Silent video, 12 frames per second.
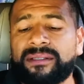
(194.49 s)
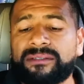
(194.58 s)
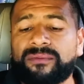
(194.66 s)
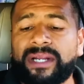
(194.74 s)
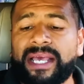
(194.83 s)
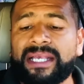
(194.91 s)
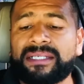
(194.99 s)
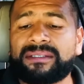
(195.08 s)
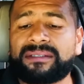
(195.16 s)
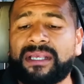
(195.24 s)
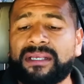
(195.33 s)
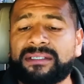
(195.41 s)
This one
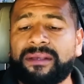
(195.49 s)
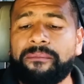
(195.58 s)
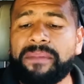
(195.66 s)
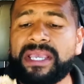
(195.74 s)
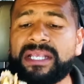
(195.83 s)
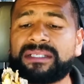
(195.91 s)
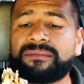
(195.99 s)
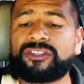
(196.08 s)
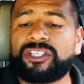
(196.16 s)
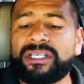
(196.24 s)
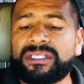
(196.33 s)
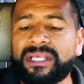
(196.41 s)
has uh, some meat, some
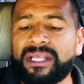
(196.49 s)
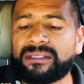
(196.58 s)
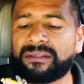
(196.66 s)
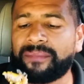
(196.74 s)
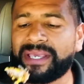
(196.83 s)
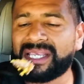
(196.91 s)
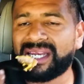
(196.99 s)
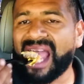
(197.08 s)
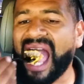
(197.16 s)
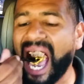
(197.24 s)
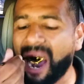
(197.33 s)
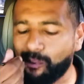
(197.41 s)
cheese, and some bacon.
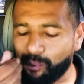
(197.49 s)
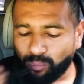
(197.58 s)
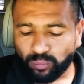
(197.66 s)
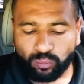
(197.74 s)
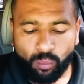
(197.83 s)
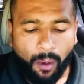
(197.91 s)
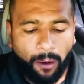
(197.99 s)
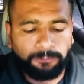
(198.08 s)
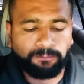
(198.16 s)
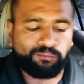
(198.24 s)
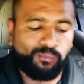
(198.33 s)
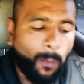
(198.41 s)

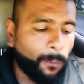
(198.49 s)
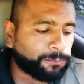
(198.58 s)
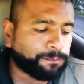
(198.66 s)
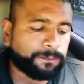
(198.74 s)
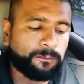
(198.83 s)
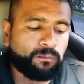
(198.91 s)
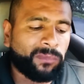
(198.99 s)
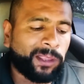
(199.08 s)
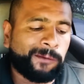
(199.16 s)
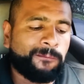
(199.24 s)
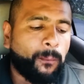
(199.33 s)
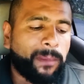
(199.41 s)
Mm.
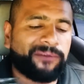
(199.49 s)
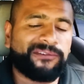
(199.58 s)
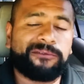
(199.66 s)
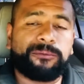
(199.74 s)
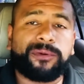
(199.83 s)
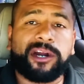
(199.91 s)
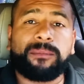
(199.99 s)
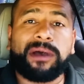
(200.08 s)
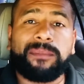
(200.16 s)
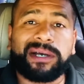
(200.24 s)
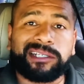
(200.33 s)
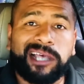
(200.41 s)
My favorite part
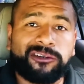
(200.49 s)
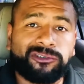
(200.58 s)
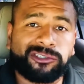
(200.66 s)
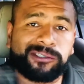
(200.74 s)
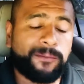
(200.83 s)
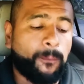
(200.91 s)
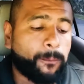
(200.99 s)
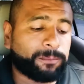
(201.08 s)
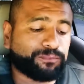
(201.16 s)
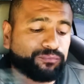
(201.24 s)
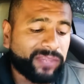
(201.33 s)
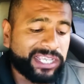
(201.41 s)
about McDonald's
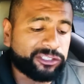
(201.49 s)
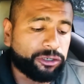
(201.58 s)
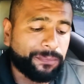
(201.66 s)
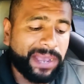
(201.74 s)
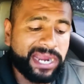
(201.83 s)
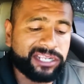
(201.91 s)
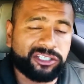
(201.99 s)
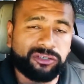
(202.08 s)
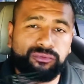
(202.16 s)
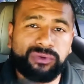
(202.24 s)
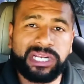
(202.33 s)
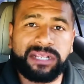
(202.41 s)
is their patties are
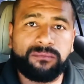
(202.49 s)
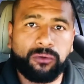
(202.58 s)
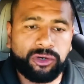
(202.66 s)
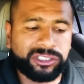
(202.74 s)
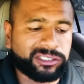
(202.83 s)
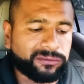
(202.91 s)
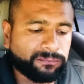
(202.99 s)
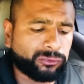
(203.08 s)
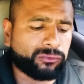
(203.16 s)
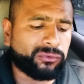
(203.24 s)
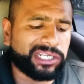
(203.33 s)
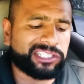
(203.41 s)
really moist,
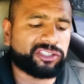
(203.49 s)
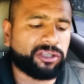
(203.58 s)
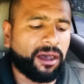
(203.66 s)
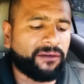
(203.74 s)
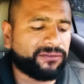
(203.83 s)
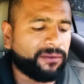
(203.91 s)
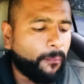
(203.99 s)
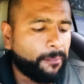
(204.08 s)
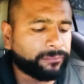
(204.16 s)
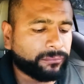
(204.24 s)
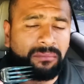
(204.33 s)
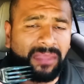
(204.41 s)
really soft.
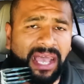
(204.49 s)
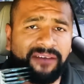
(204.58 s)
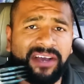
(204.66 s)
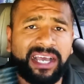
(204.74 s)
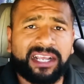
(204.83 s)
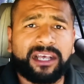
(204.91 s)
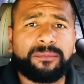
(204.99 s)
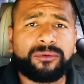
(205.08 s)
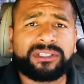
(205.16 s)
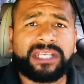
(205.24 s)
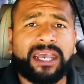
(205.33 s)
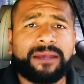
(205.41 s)
I've had a couple
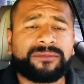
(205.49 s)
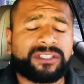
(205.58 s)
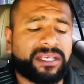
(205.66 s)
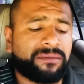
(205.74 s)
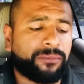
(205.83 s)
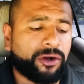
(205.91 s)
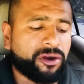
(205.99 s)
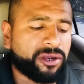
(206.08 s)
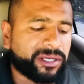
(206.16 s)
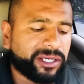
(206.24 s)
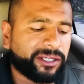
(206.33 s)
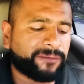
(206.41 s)
of times in
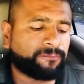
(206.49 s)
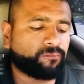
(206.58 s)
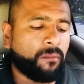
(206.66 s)
Burger King